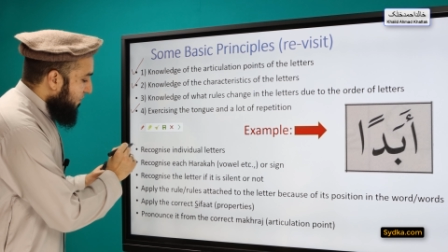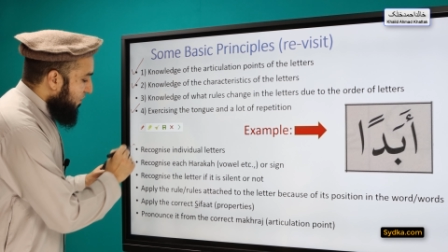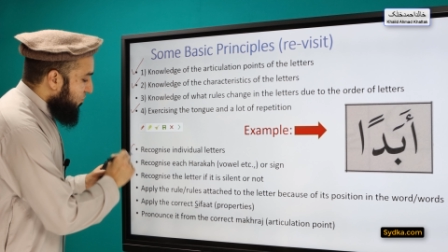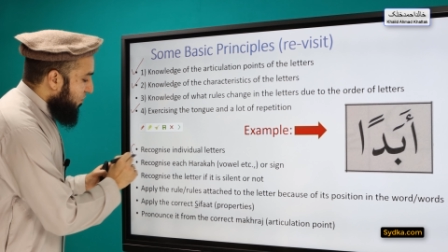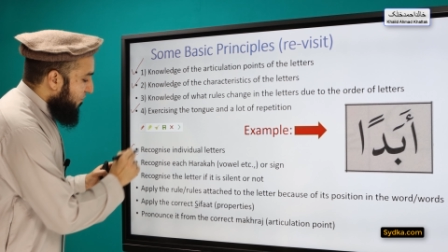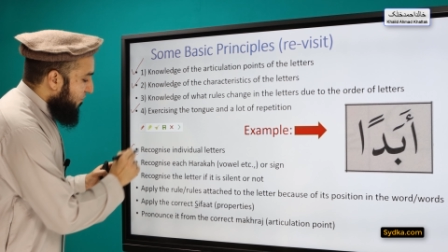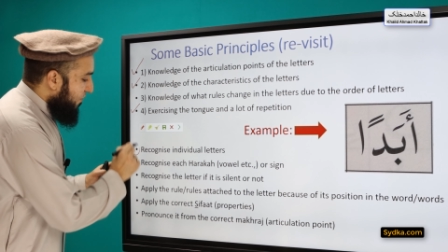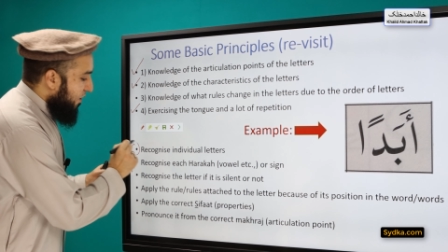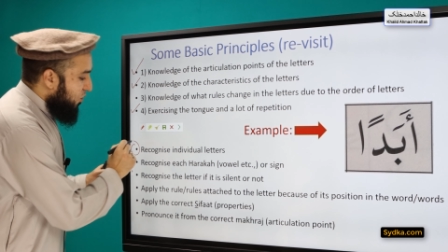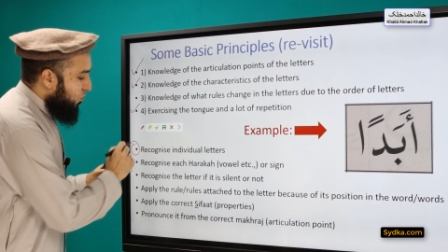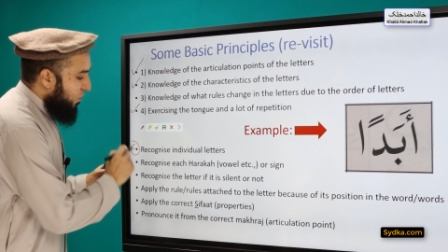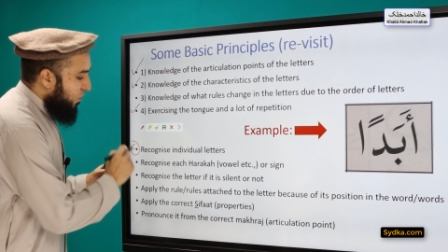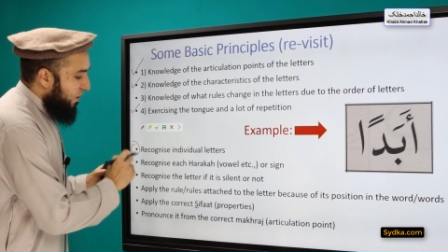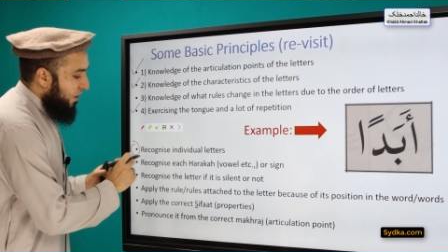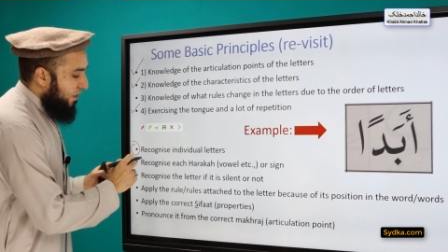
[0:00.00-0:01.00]
So the first
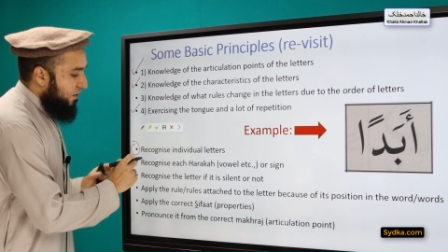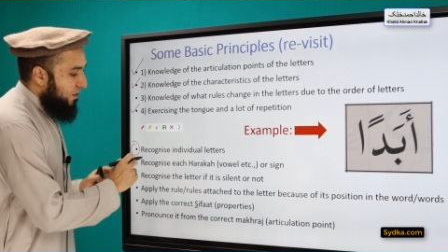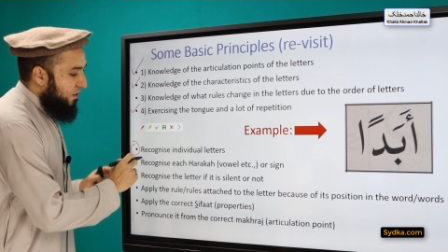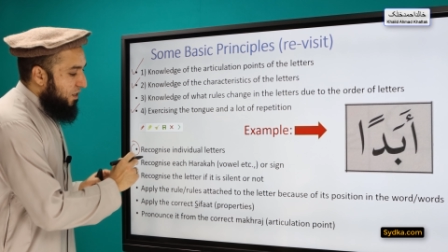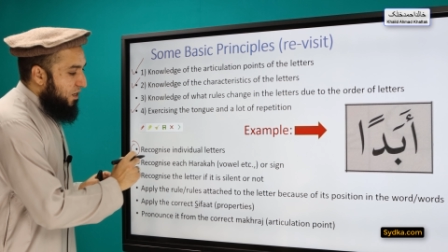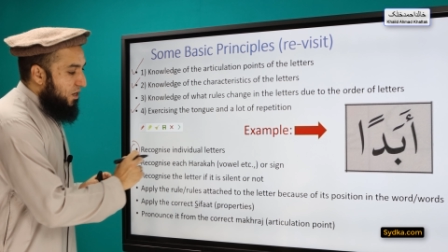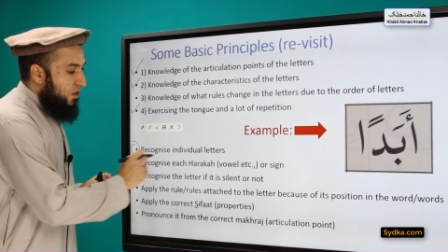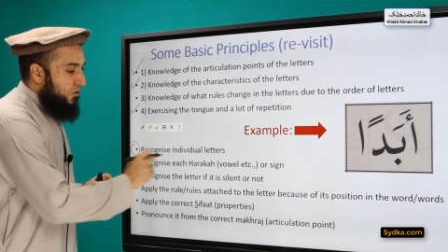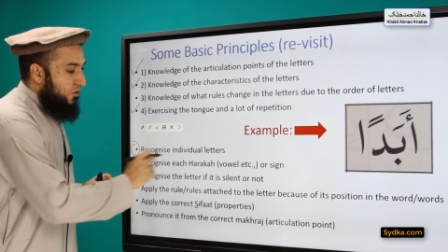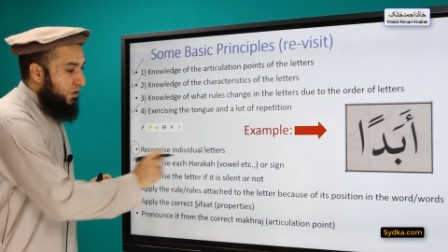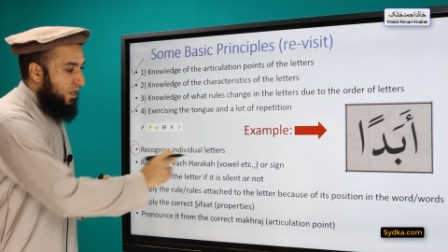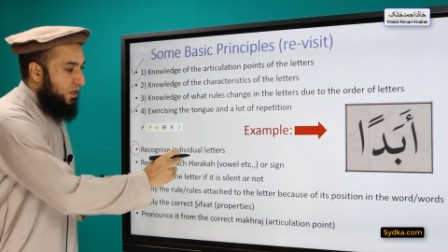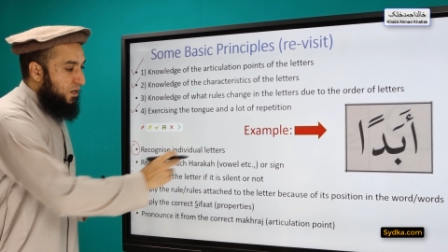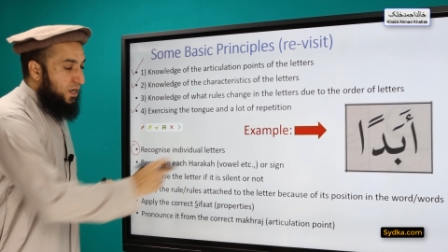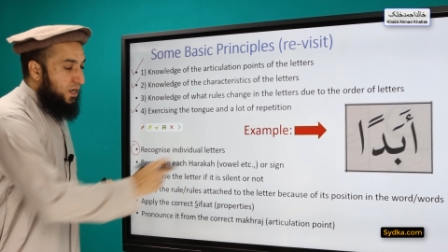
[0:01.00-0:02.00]
one is
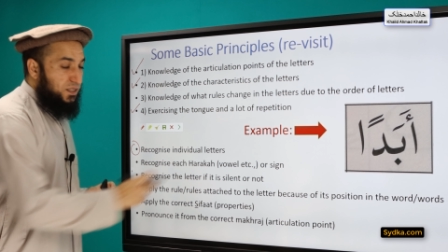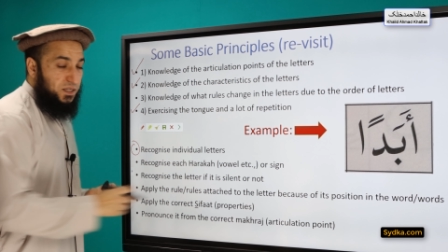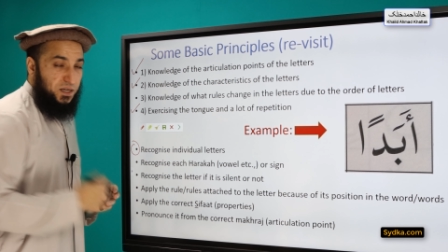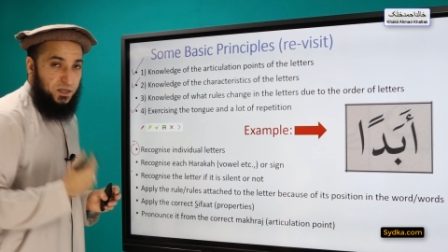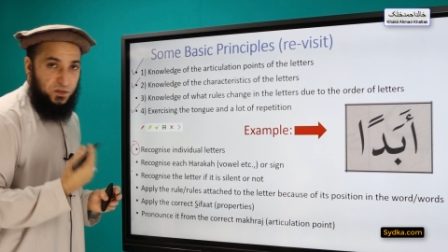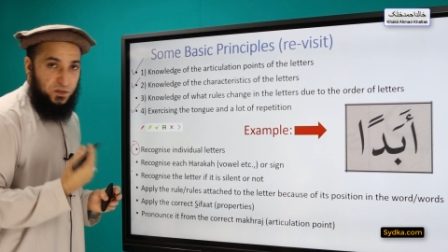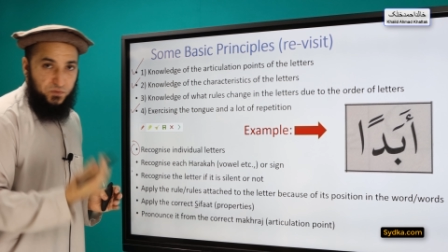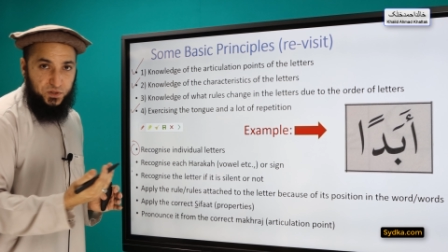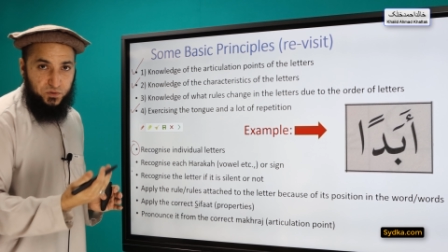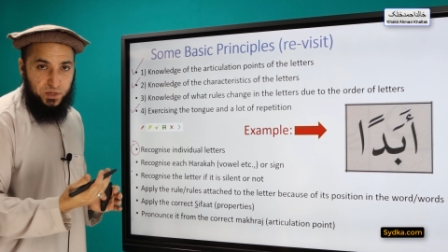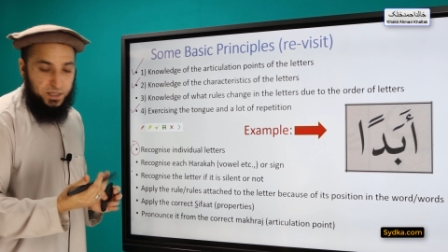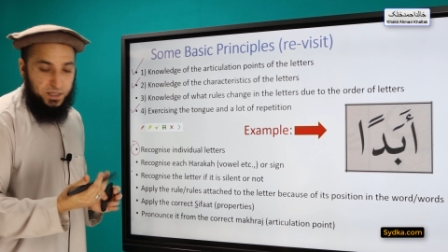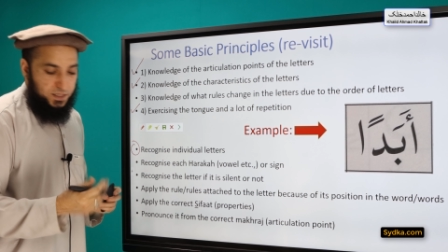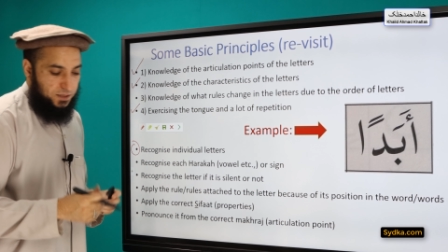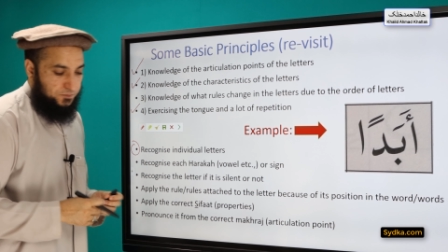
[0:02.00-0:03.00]
recognizing individual
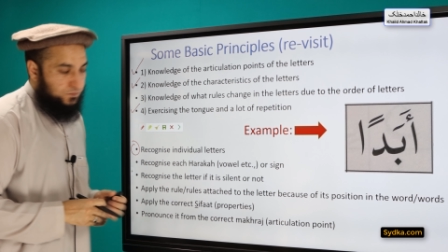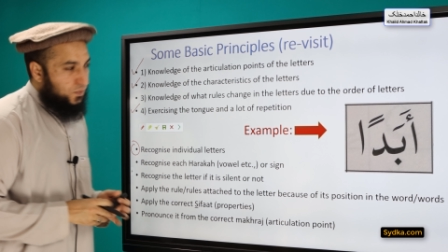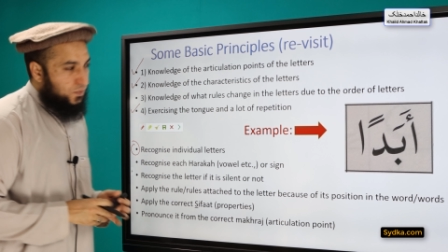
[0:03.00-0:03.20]
letter.